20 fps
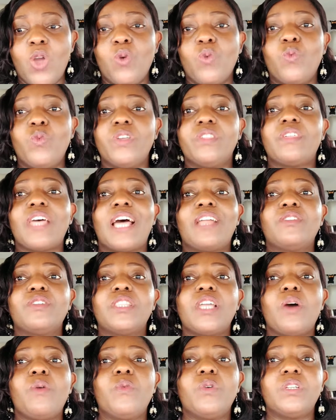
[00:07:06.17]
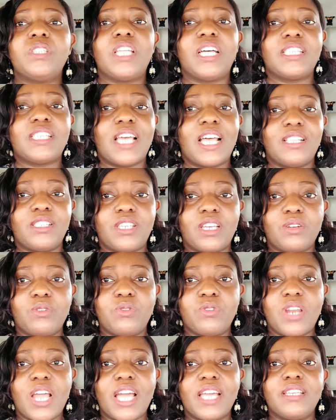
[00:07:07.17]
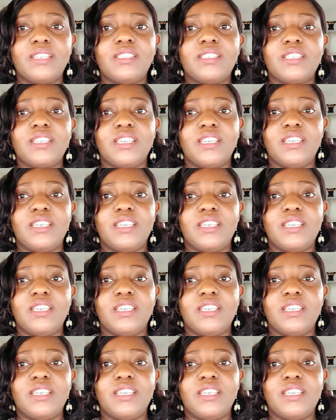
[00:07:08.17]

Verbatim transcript: with another one that antagonized